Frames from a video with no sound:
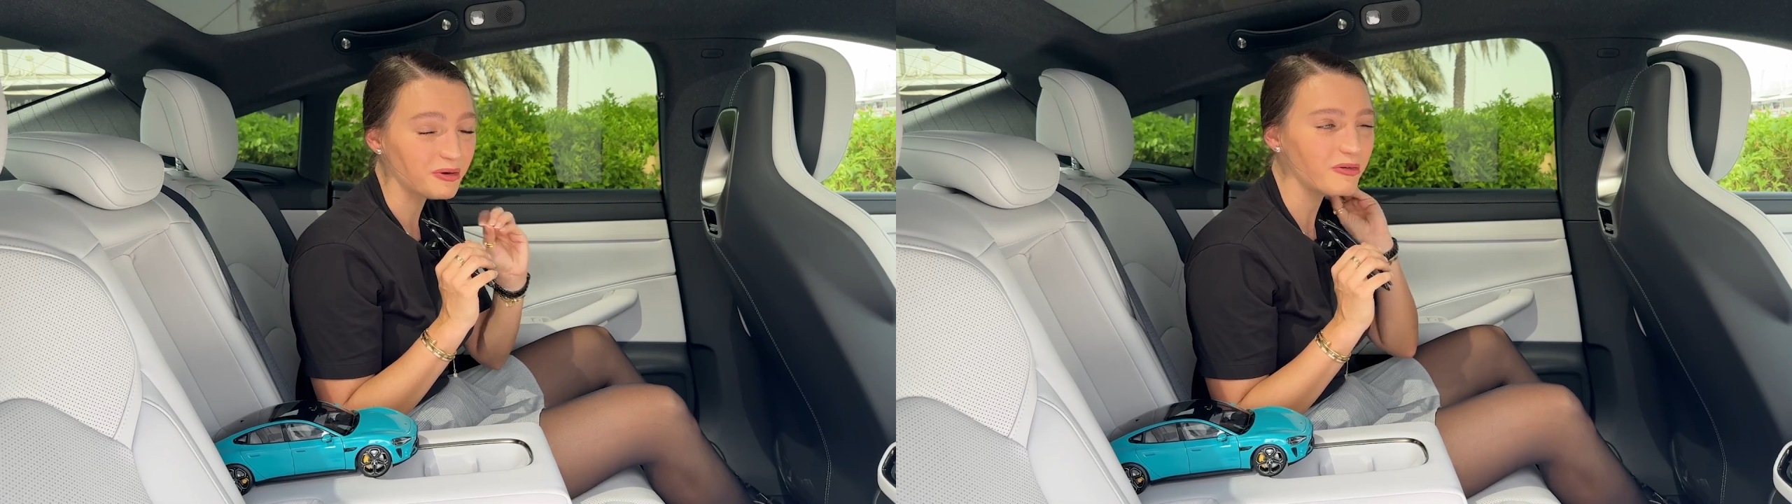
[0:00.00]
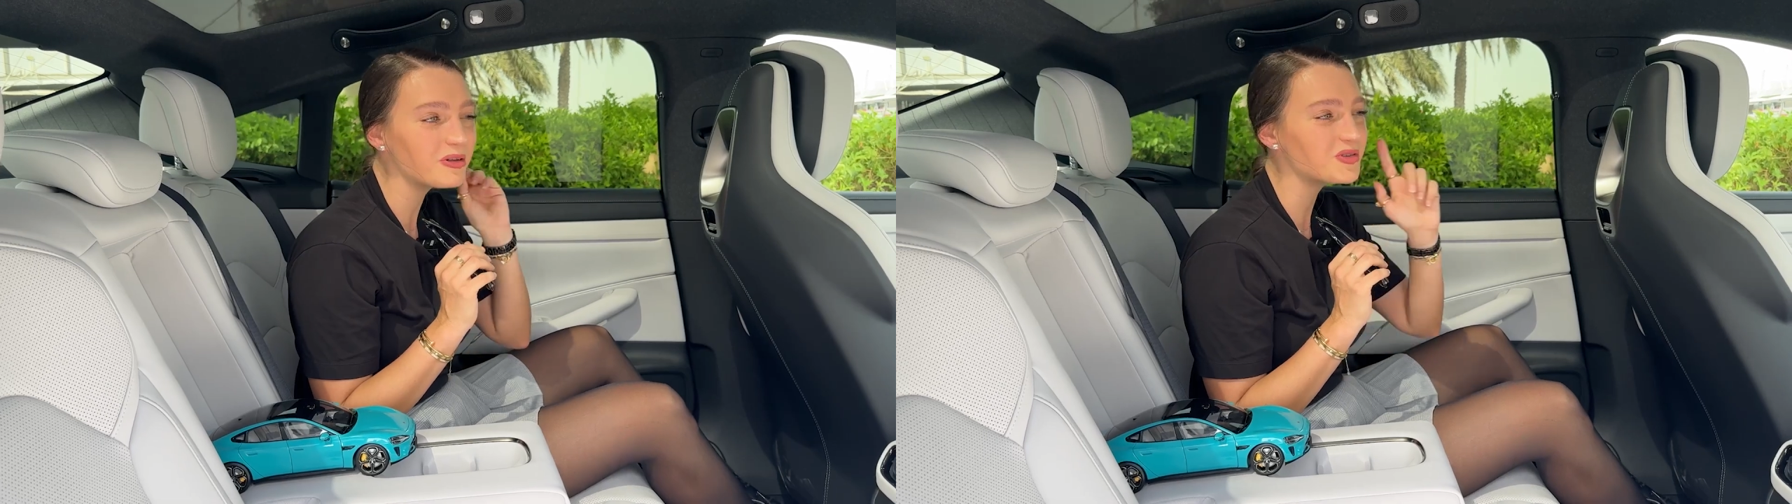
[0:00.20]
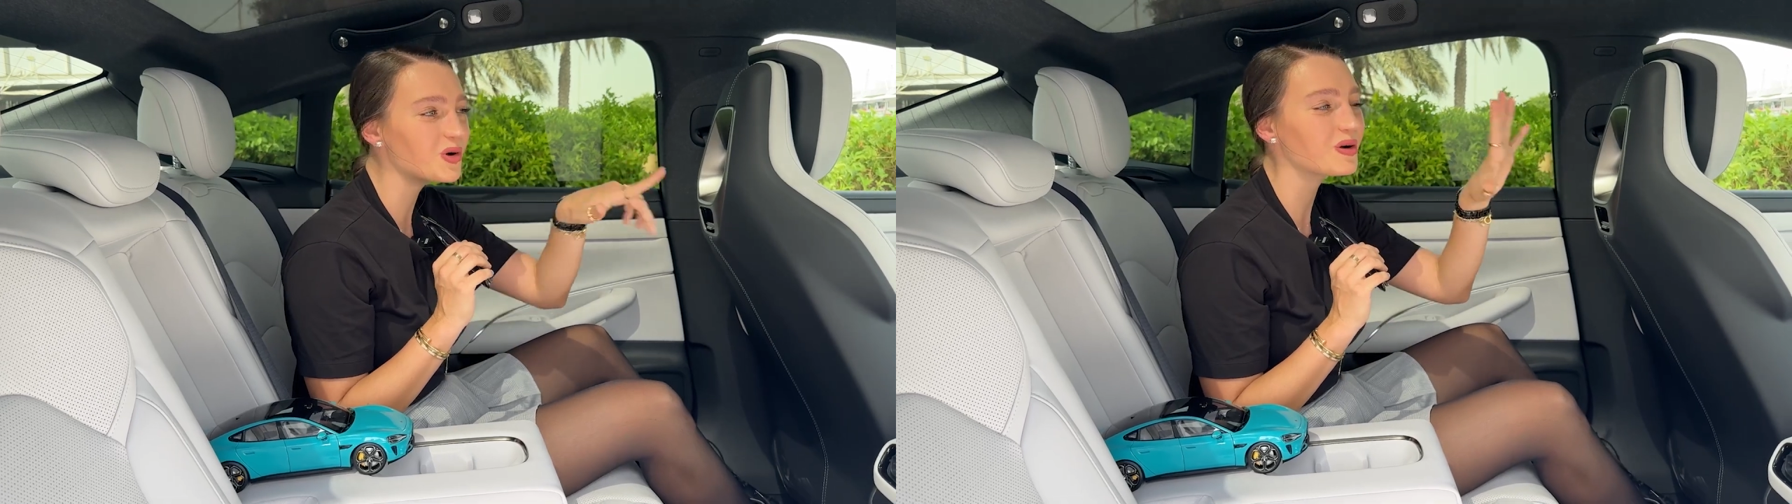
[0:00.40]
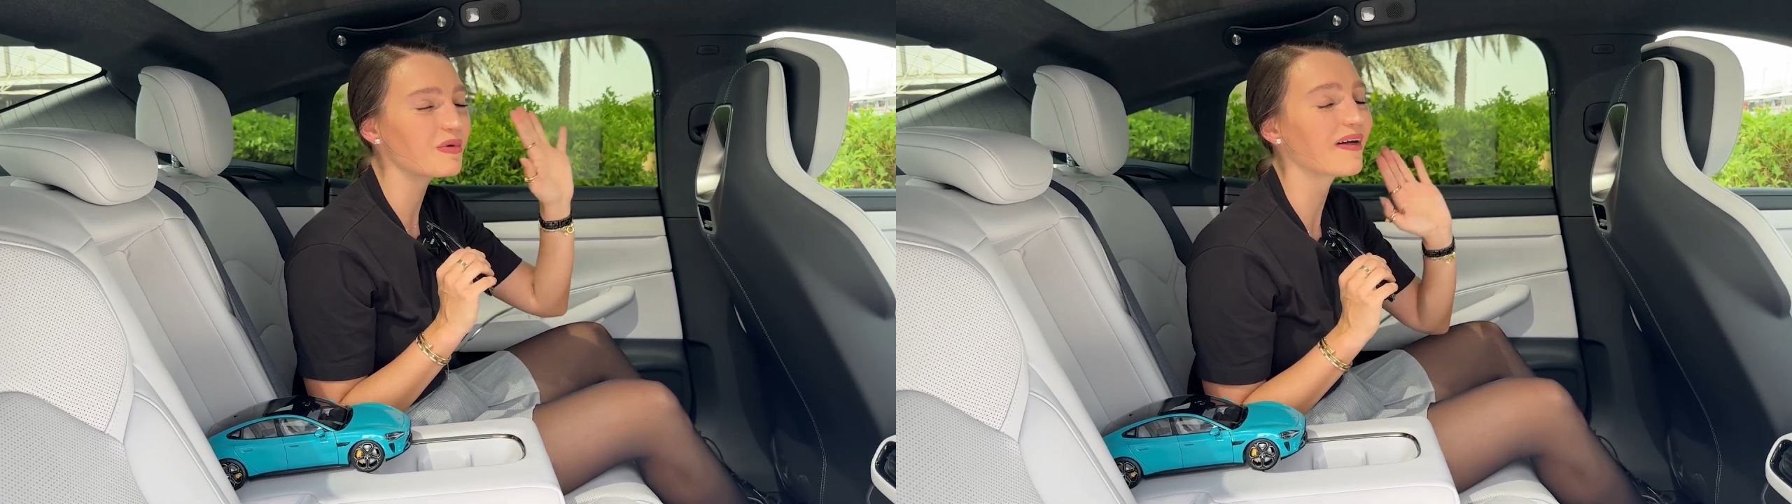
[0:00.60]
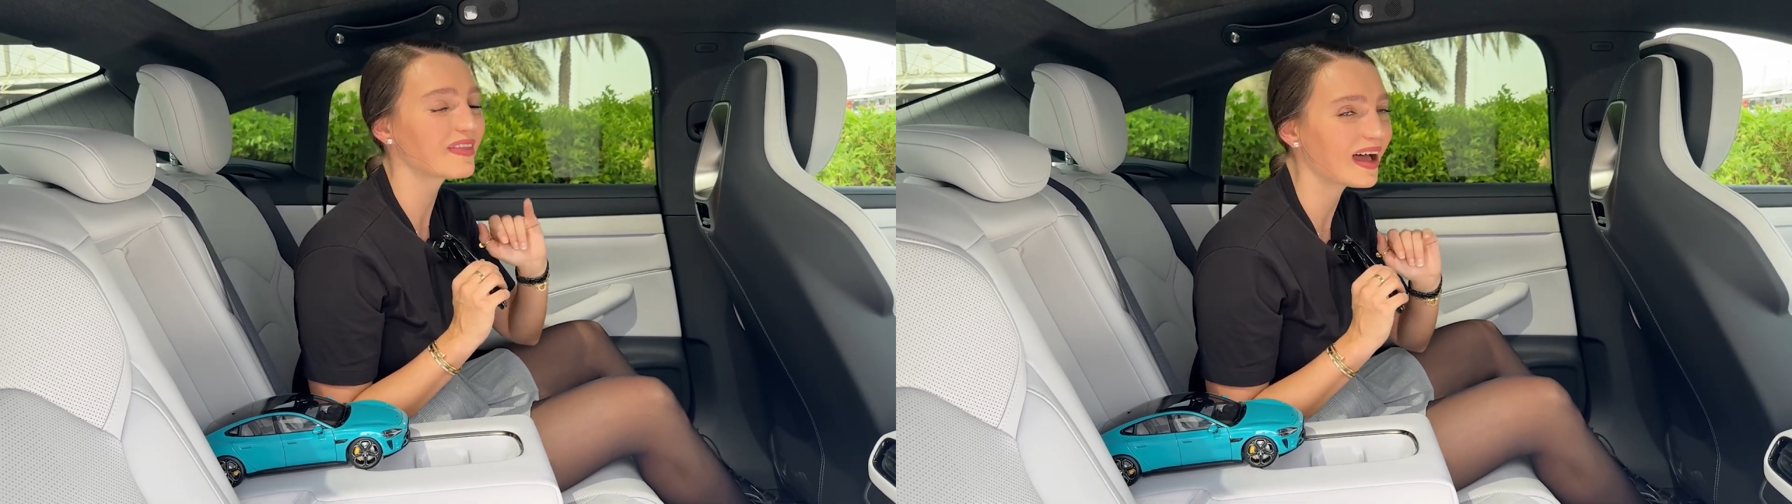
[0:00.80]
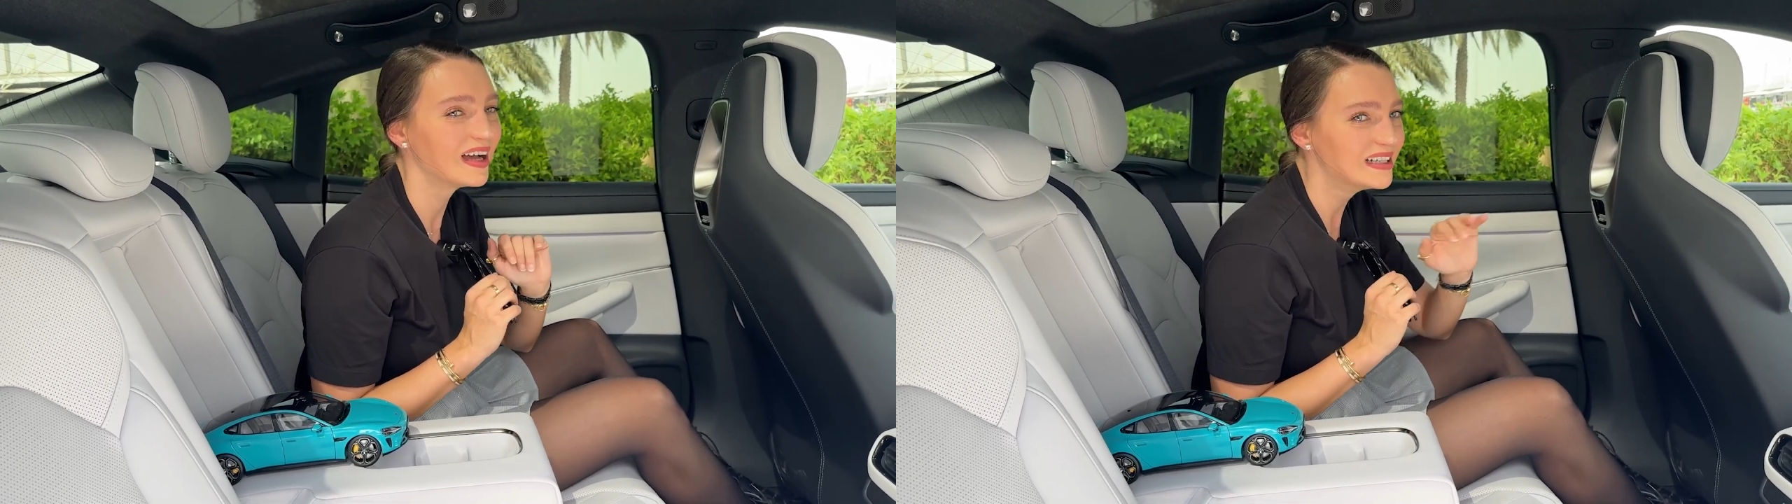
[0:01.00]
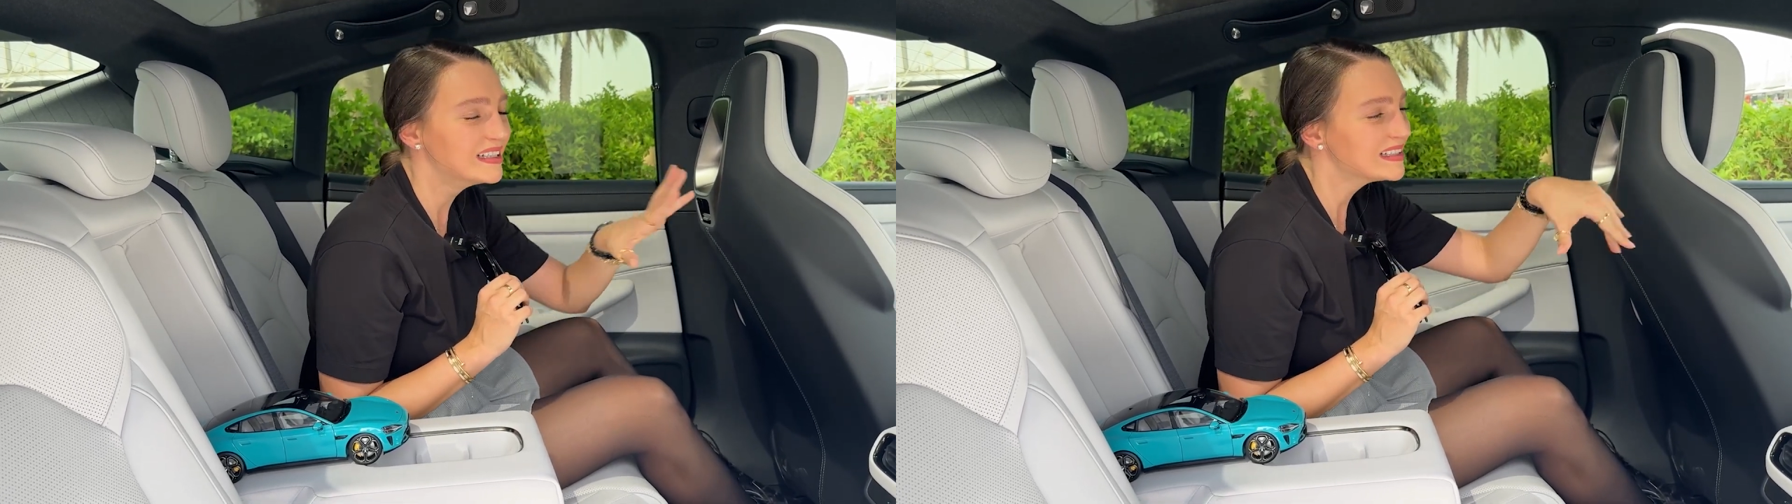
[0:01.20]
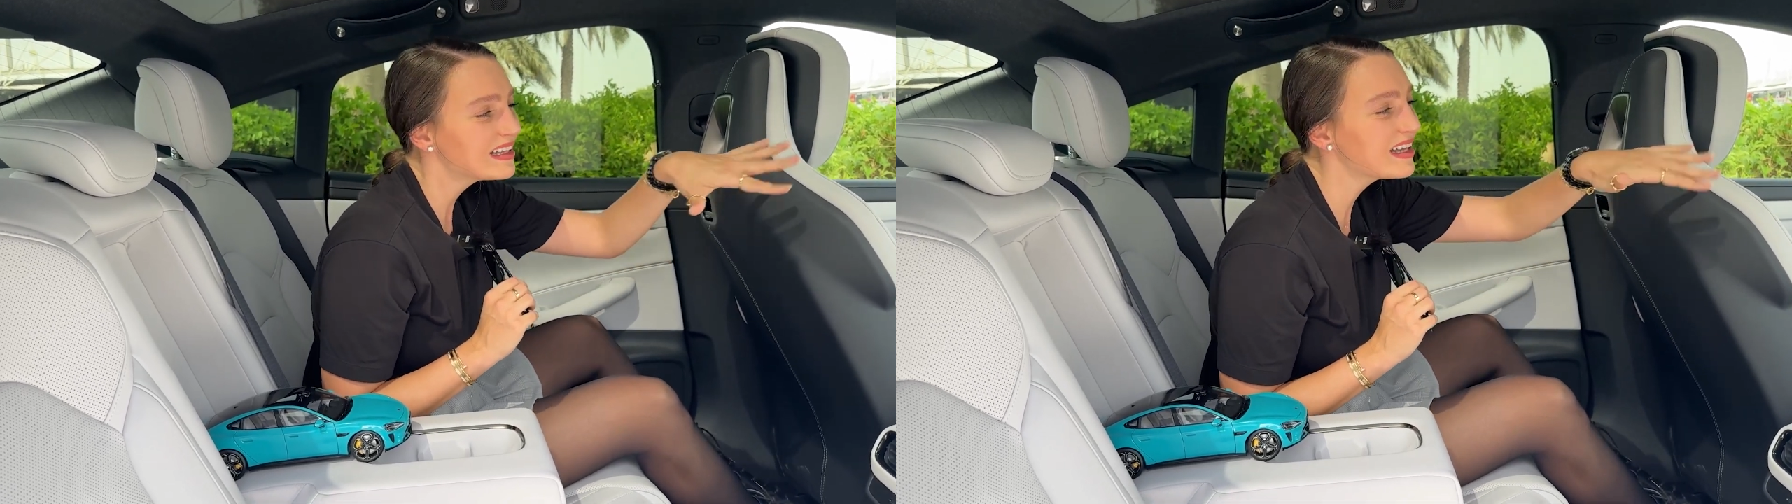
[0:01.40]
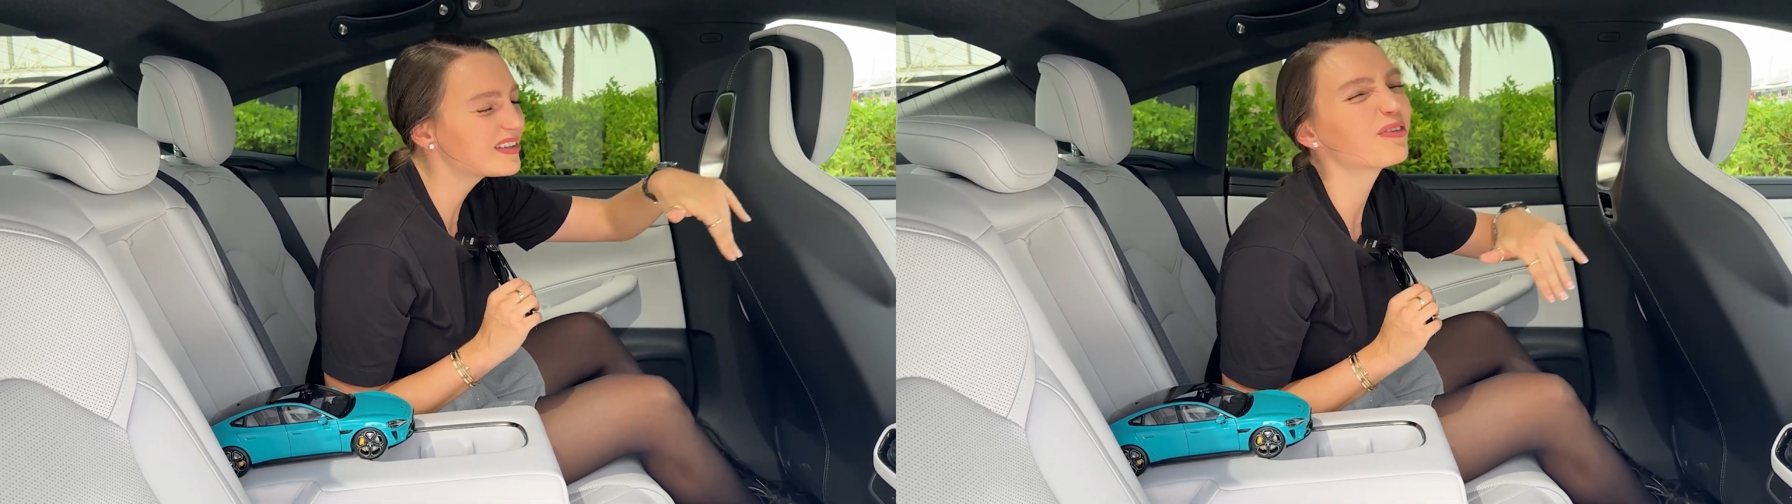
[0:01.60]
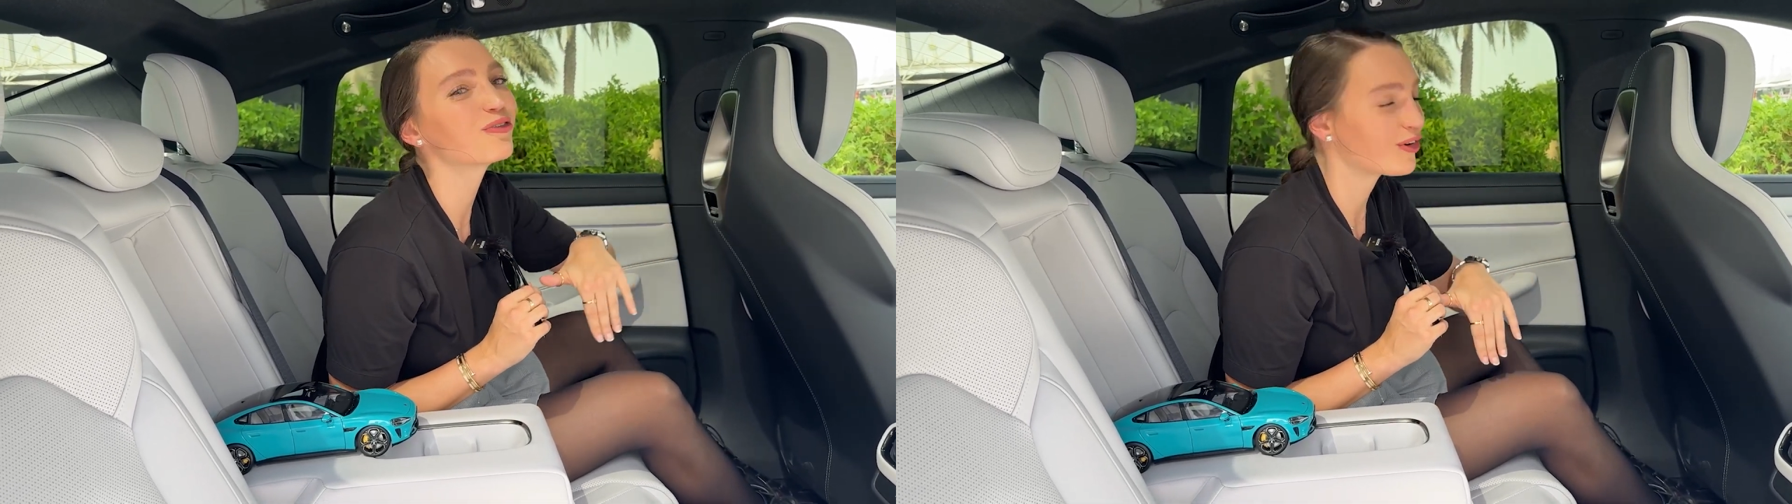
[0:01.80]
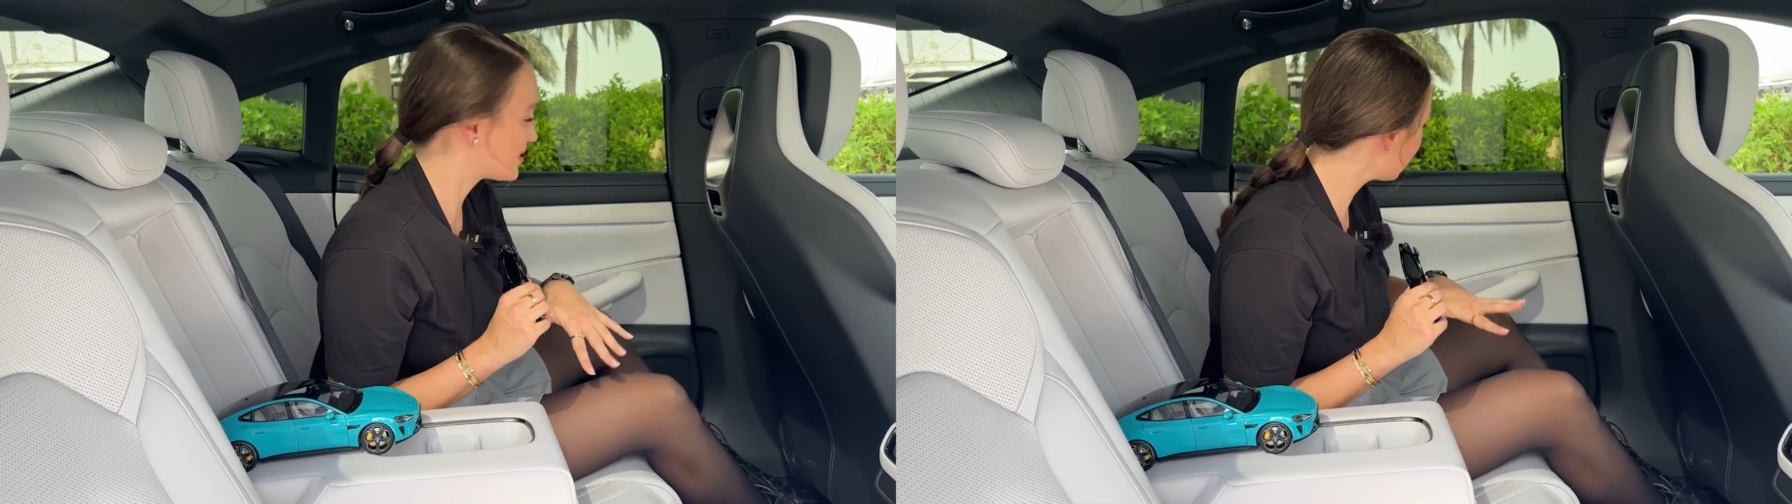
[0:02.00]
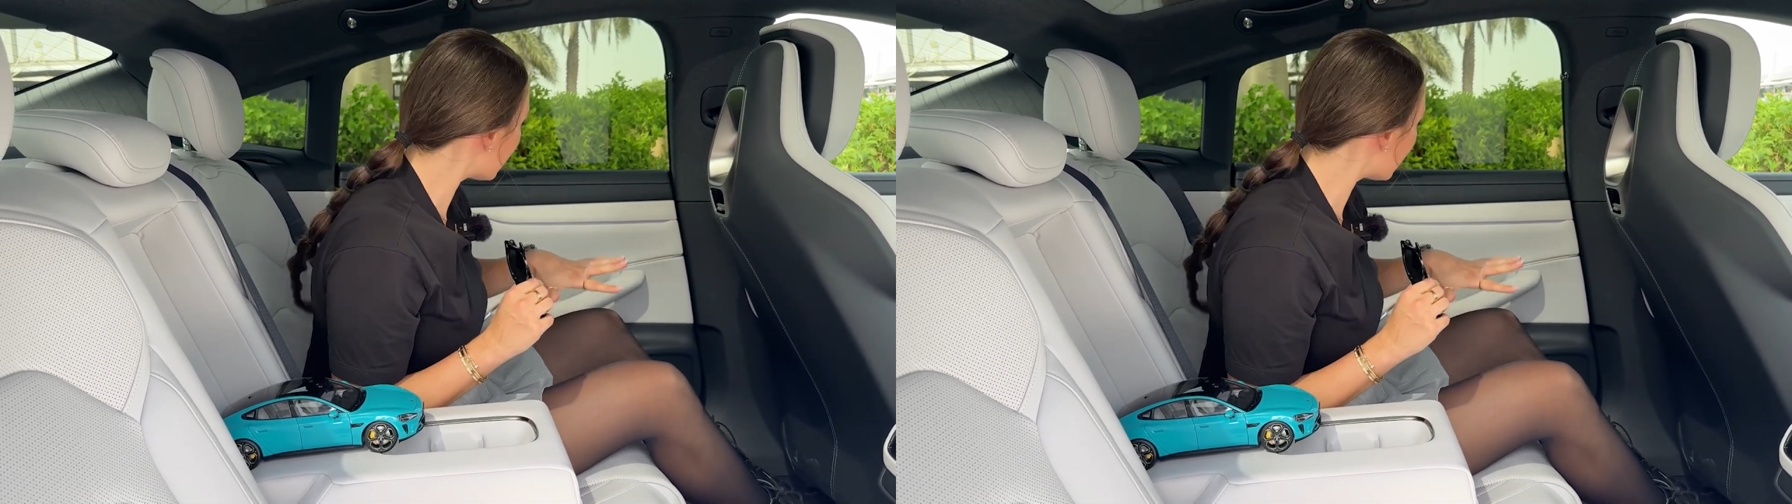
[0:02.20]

but we'll talk about that at the front.